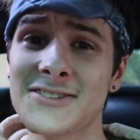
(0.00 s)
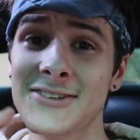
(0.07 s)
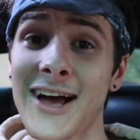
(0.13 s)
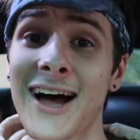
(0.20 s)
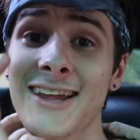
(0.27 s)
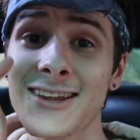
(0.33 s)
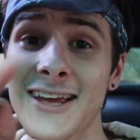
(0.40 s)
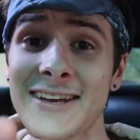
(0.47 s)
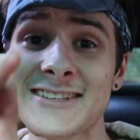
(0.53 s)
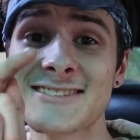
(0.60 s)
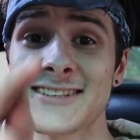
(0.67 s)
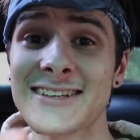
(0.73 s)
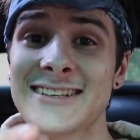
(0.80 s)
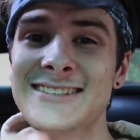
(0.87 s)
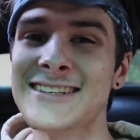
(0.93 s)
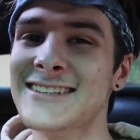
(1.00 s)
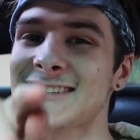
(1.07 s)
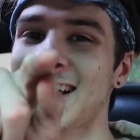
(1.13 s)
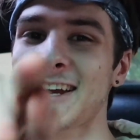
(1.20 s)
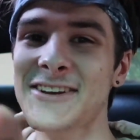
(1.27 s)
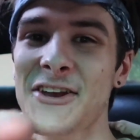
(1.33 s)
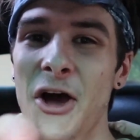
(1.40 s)
do not like sticky seats.
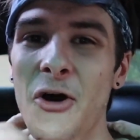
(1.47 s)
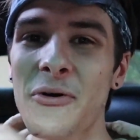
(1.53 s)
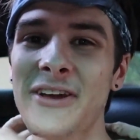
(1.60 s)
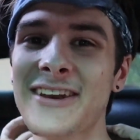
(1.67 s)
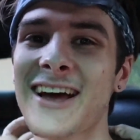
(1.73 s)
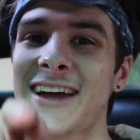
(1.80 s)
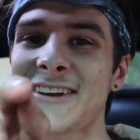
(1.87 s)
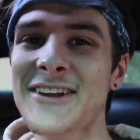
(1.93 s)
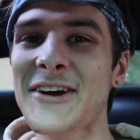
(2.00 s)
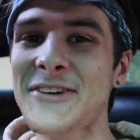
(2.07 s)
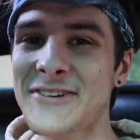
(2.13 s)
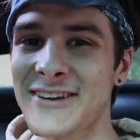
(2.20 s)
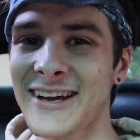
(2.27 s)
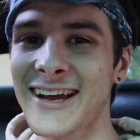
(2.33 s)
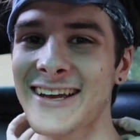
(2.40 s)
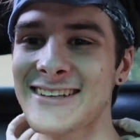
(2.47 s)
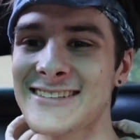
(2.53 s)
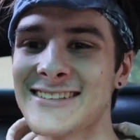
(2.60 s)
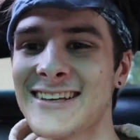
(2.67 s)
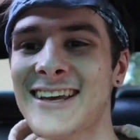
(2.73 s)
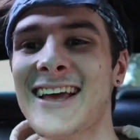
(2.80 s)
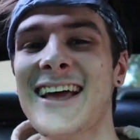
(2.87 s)
I know it. I know you
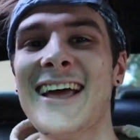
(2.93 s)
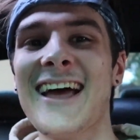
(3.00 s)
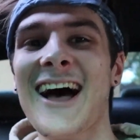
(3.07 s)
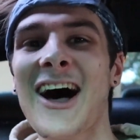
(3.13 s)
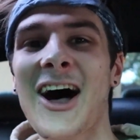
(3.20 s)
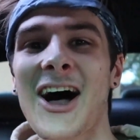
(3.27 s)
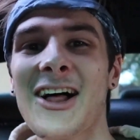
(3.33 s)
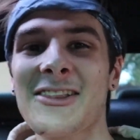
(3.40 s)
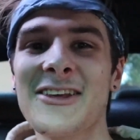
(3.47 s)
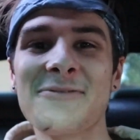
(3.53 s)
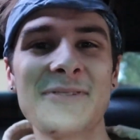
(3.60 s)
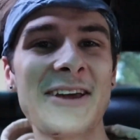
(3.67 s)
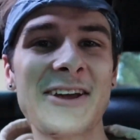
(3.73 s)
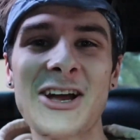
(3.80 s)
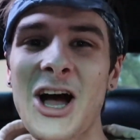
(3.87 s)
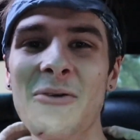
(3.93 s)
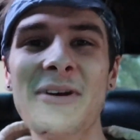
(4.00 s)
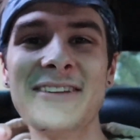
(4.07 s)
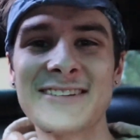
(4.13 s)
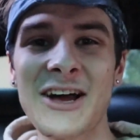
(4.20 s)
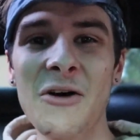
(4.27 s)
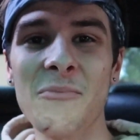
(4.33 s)
guys. Leave me a
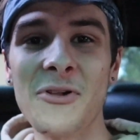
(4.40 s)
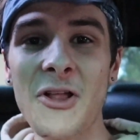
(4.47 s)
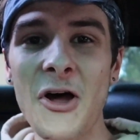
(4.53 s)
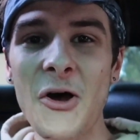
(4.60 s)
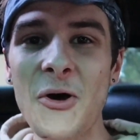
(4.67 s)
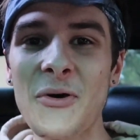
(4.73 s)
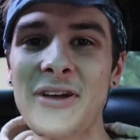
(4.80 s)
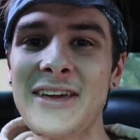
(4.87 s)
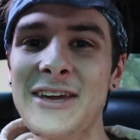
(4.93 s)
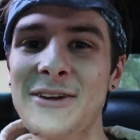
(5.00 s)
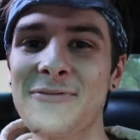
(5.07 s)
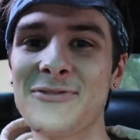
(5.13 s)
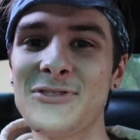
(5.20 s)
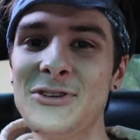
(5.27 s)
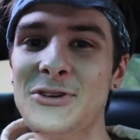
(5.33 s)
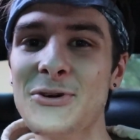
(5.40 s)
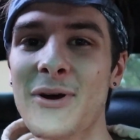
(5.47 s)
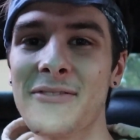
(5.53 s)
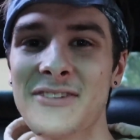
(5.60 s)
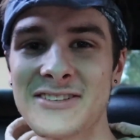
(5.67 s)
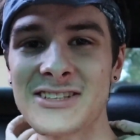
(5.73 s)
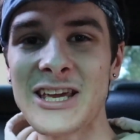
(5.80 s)
comment down below if you
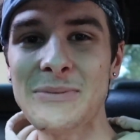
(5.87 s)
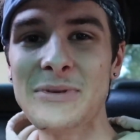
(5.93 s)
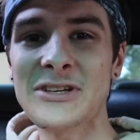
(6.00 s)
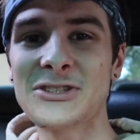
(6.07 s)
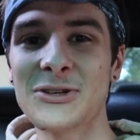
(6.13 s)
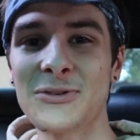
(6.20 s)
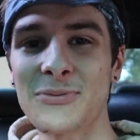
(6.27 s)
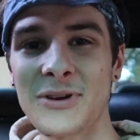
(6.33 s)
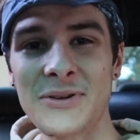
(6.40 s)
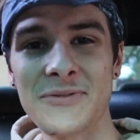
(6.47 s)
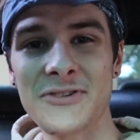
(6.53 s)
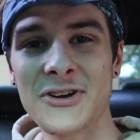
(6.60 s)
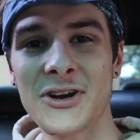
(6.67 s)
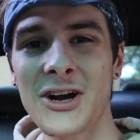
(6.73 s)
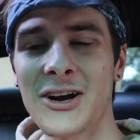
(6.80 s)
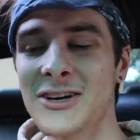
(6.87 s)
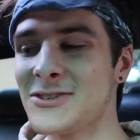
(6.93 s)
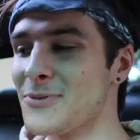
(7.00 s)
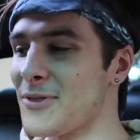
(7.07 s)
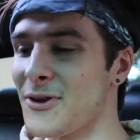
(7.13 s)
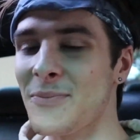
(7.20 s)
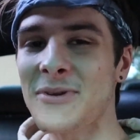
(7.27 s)
have the same issue with one of your cars,
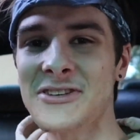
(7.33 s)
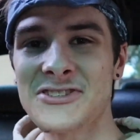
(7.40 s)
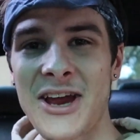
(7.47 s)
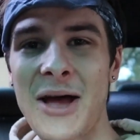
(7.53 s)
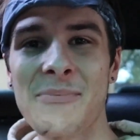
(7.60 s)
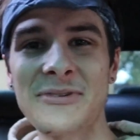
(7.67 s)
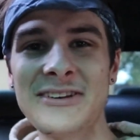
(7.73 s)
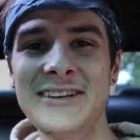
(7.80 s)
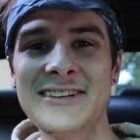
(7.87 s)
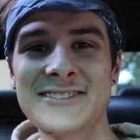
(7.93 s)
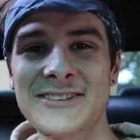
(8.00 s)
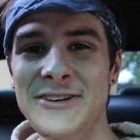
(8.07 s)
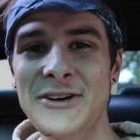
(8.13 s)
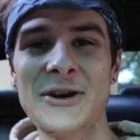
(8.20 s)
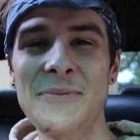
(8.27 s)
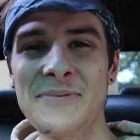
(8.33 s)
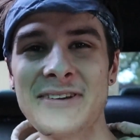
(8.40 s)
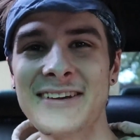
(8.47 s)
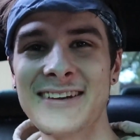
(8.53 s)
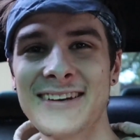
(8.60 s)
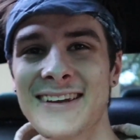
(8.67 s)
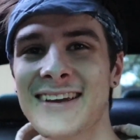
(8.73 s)
whether it be Japanese or
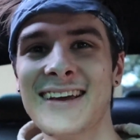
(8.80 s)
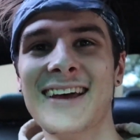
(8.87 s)
European.